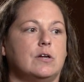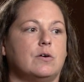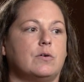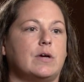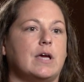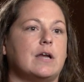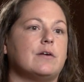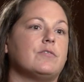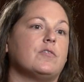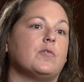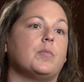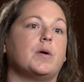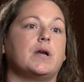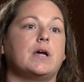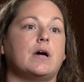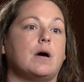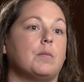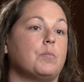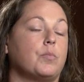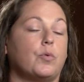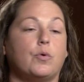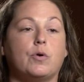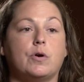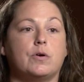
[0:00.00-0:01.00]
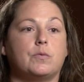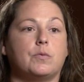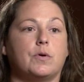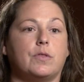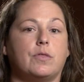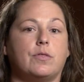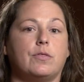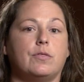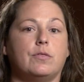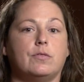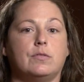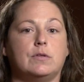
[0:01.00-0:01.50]
get everybody on board
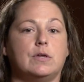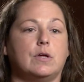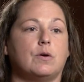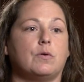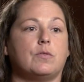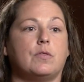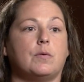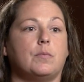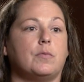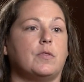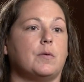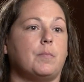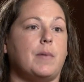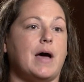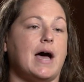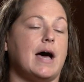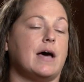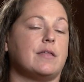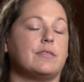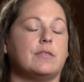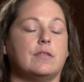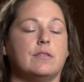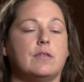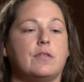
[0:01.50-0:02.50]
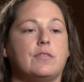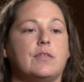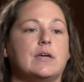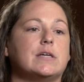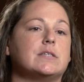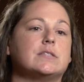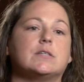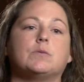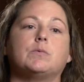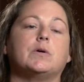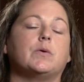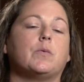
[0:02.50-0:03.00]
with, the path and the
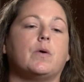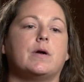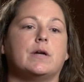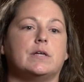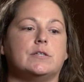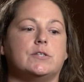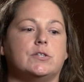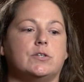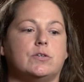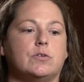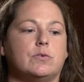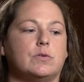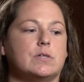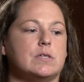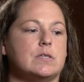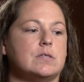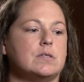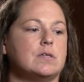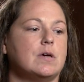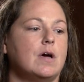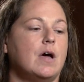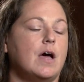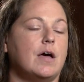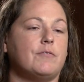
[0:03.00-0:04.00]
things that we want to do is